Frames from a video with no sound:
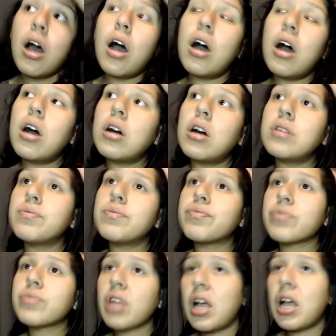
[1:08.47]

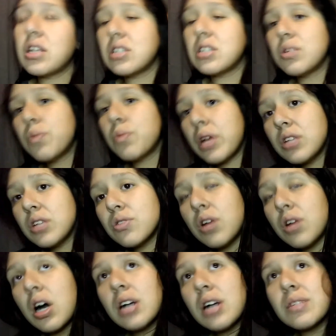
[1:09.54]
I did went to
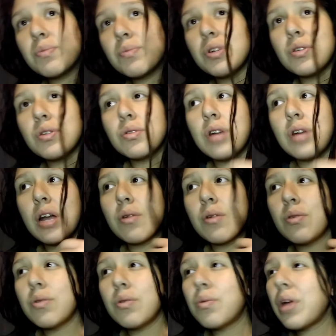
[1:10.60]
the hospital. I
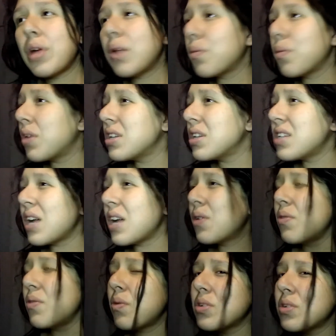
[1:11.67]
don't know when it was.
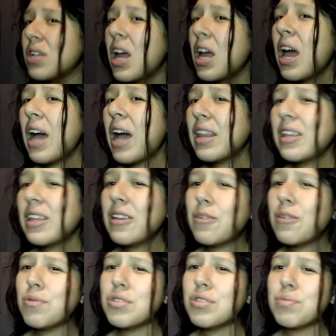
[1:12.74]
I think
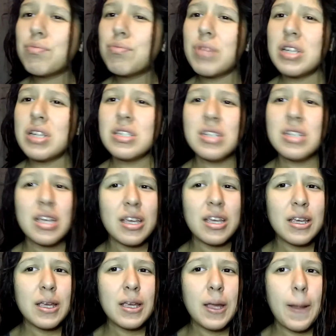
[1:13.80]
it was
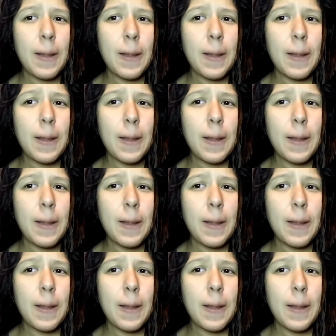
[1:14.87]
Monday.